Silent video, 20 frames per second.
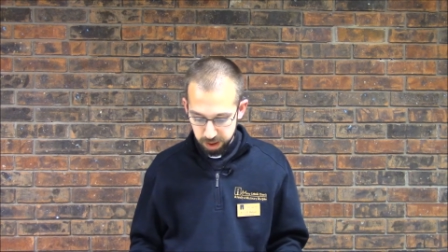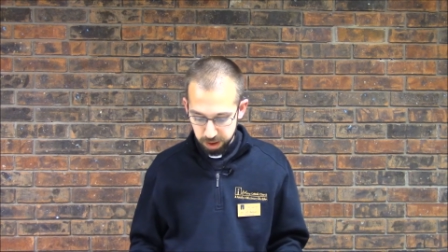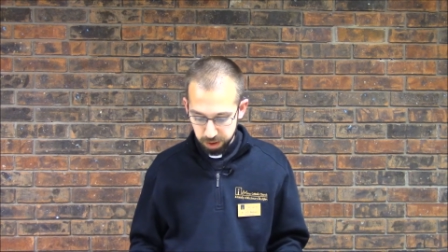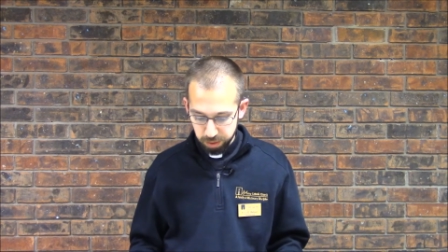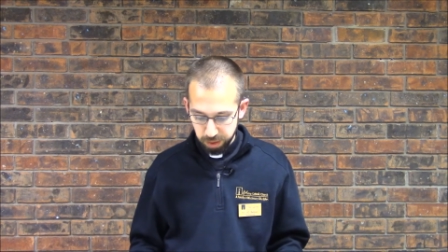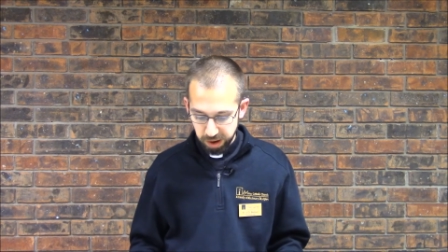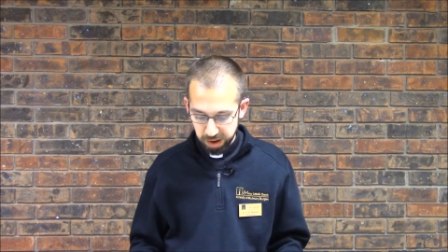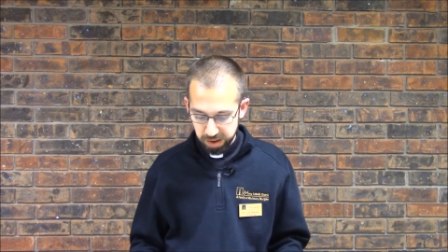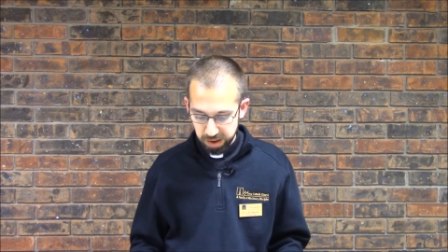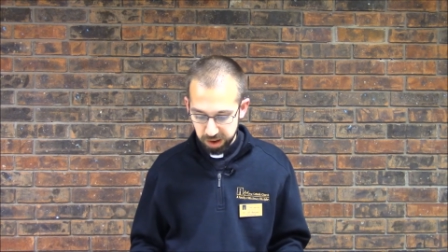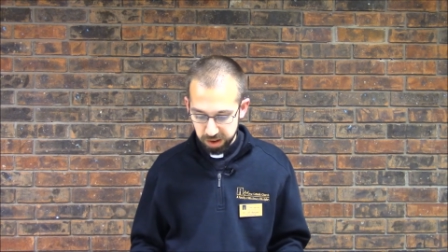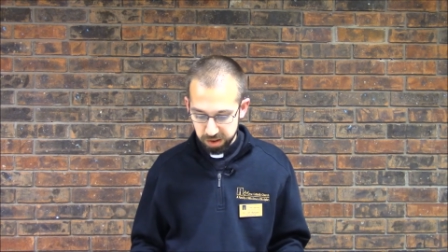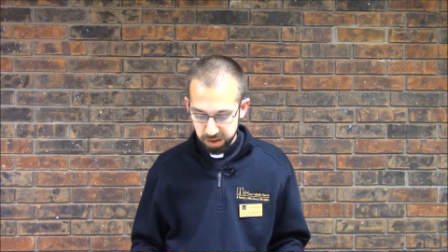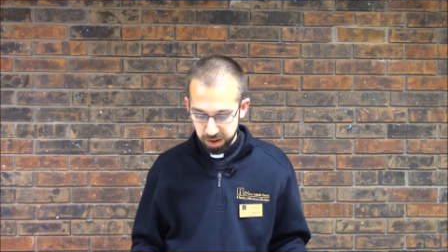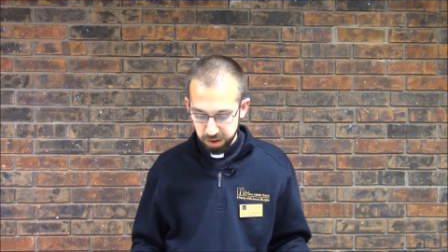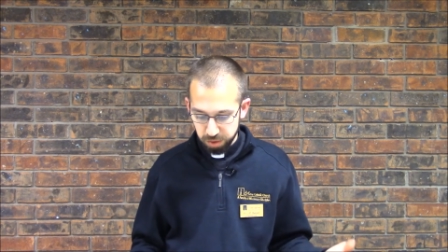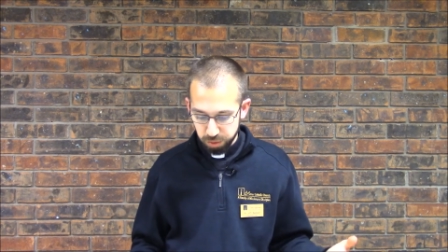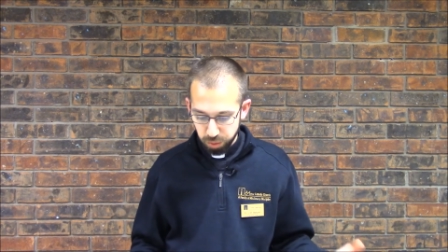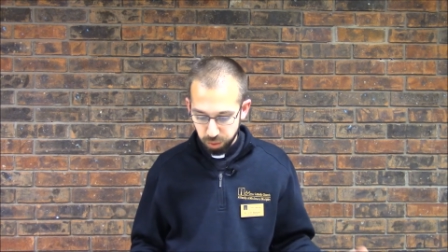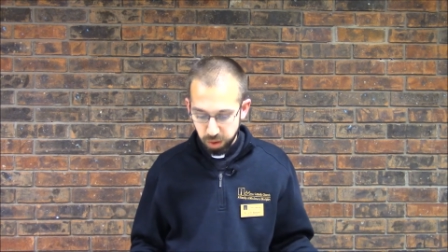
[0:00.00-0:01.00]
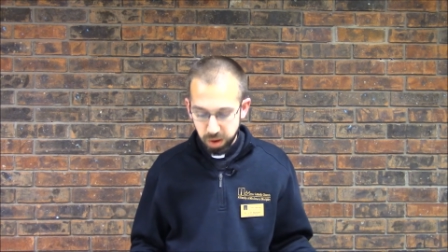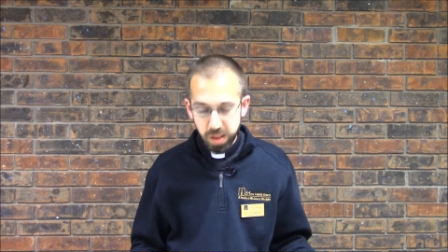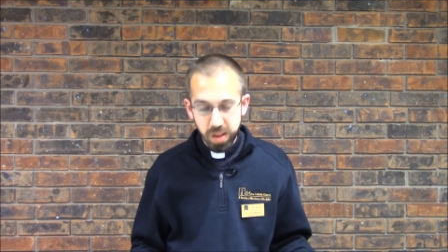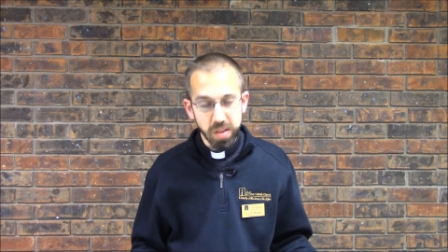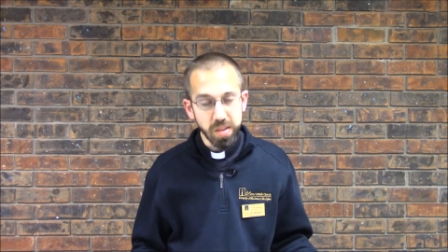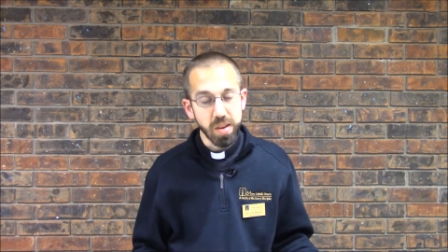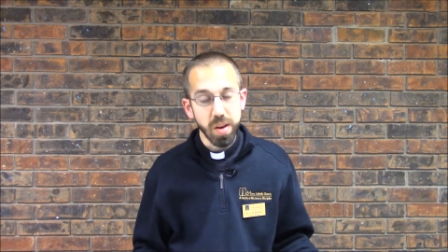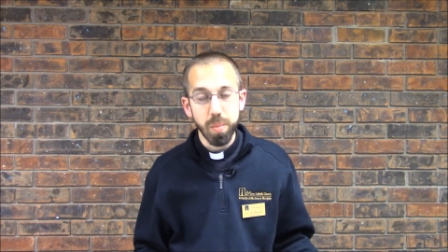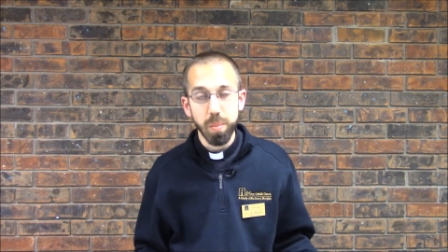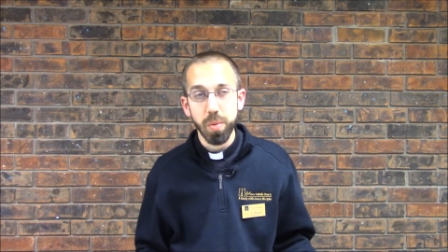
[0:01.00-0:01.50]
Christ says, "Destroy
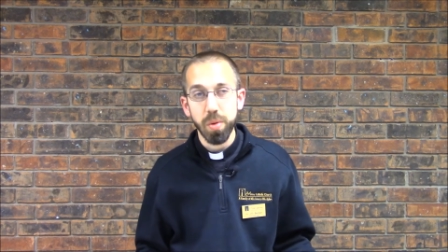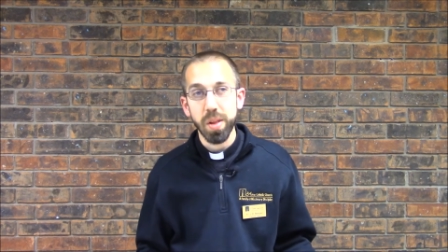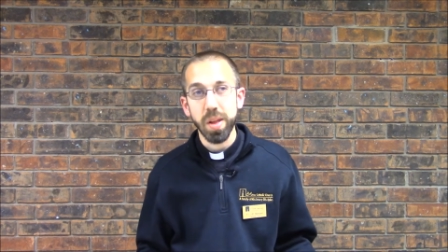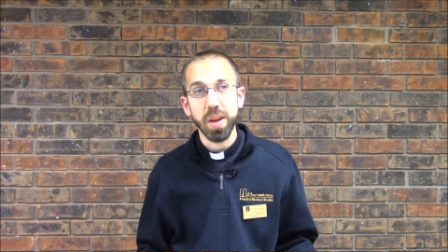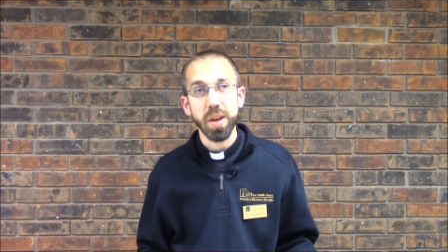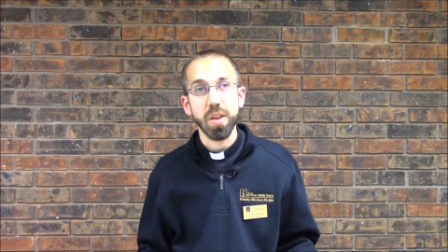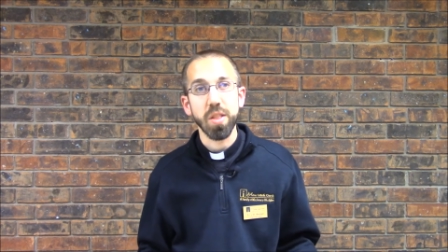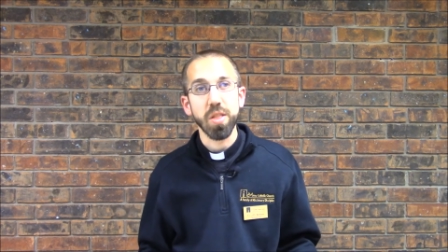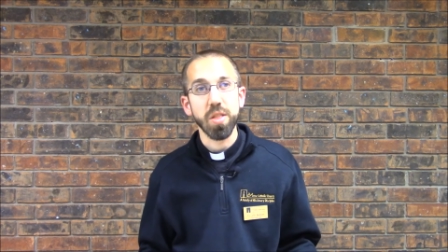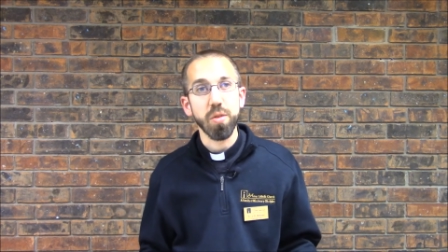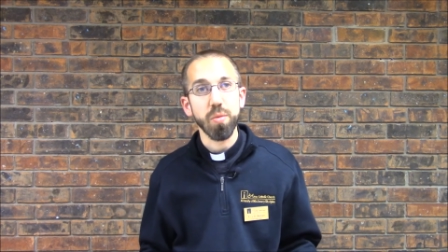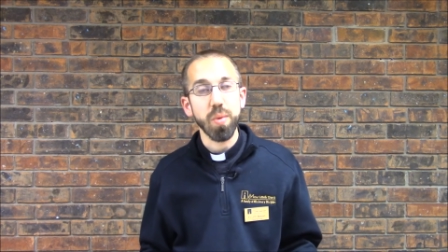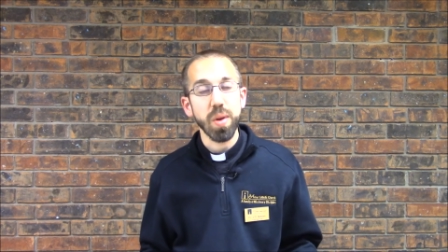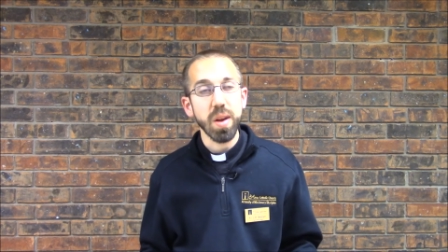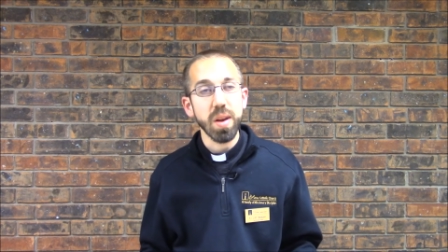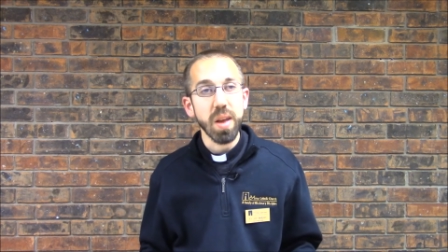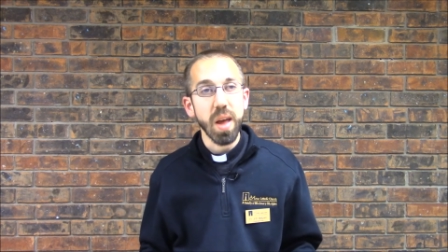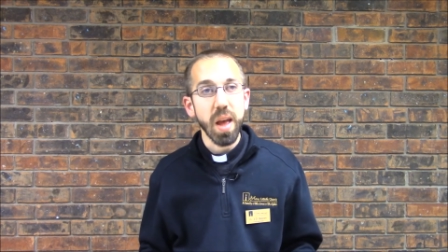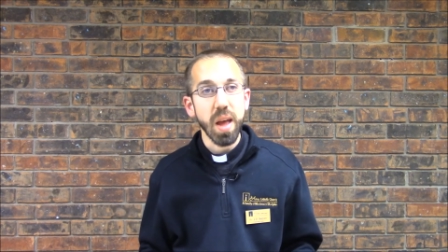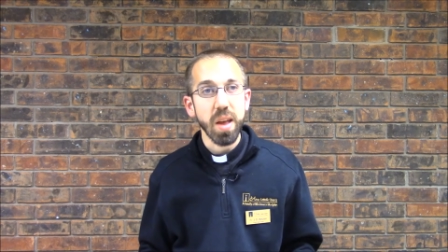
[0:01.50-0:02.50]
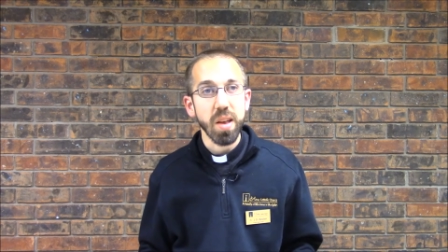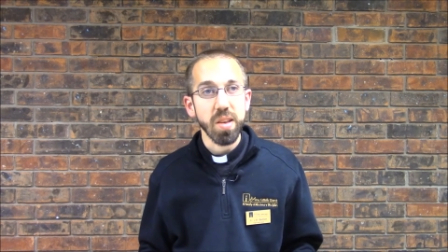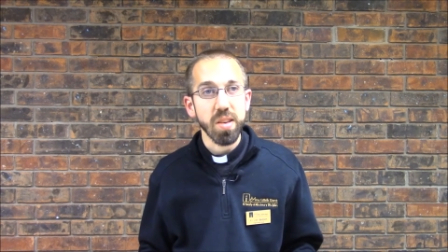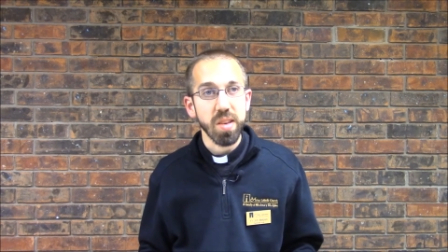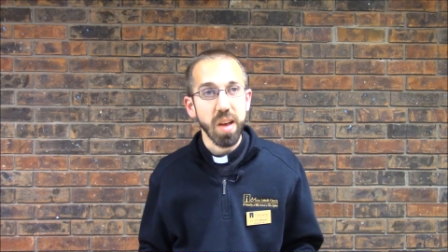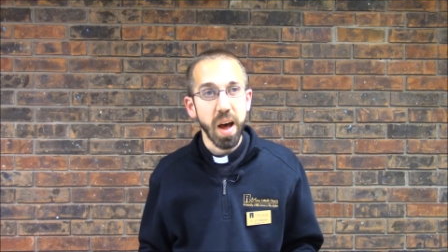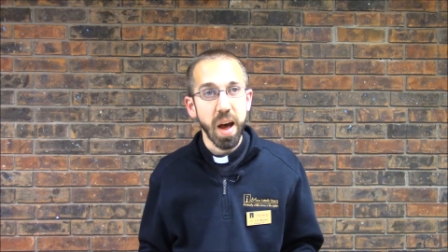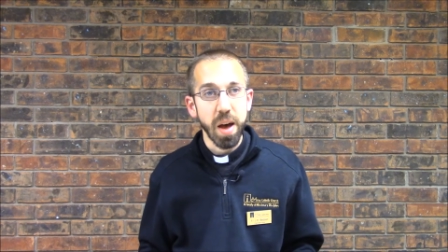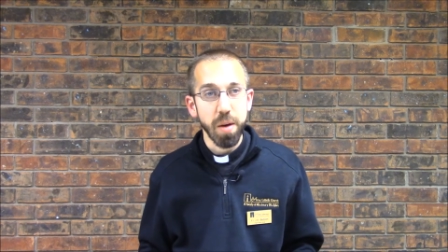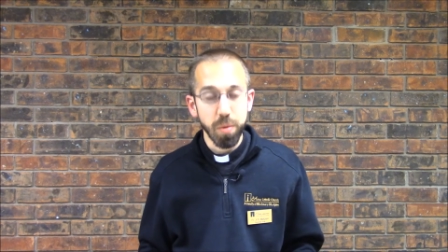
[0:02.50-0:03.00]
this temple, and in 3 days
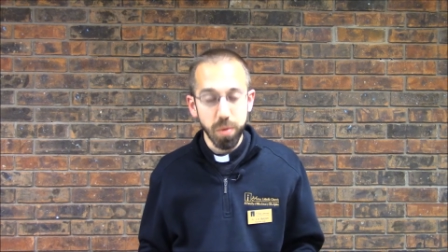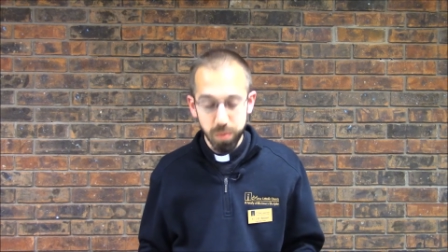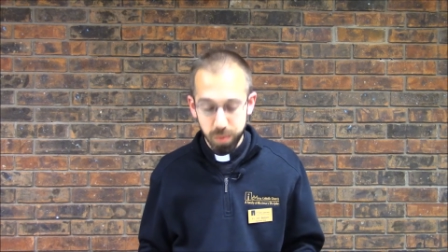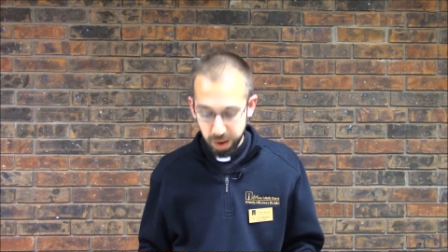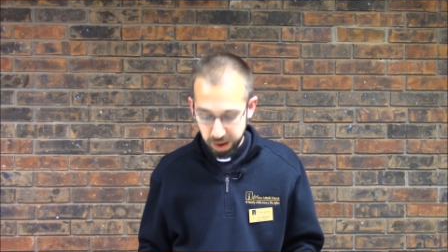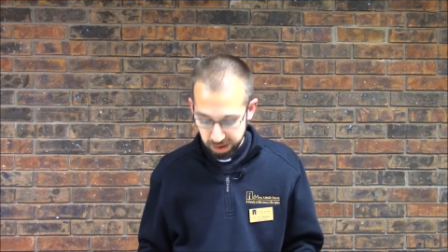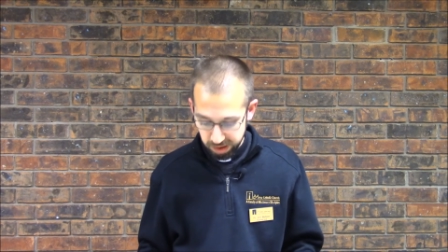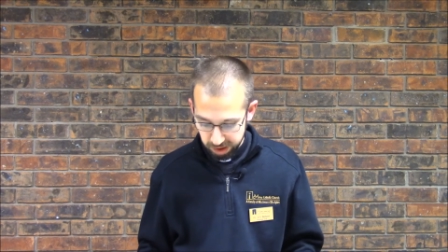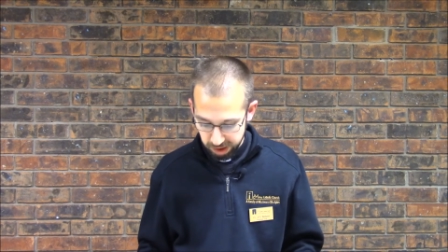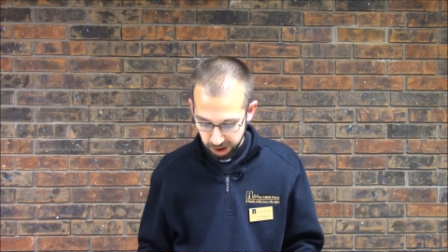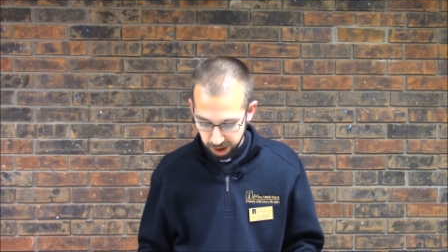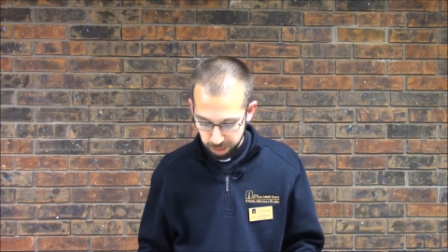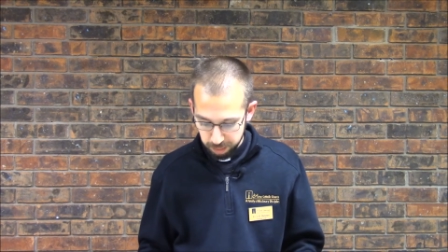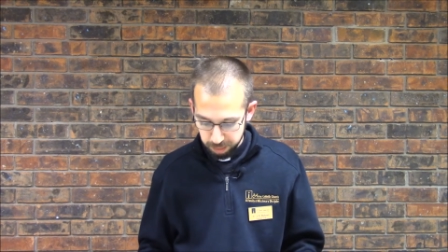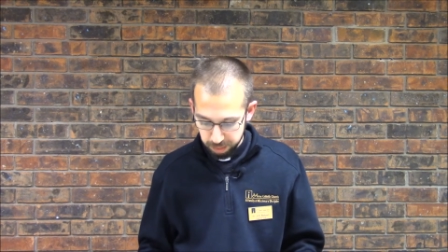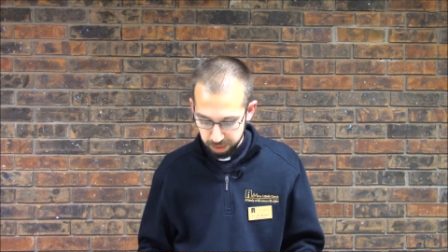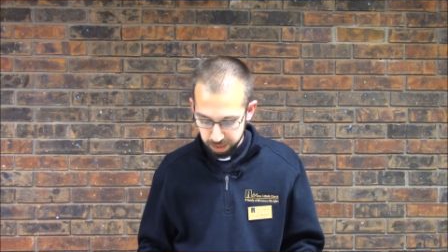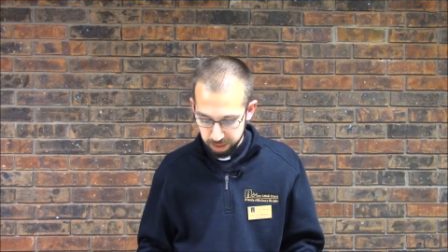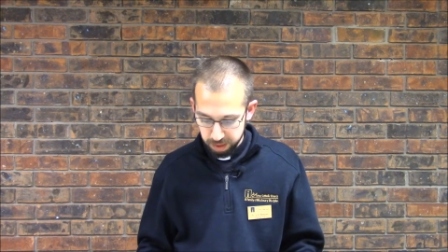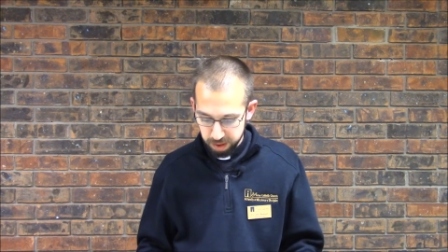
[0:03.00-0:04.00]
I will raise it up."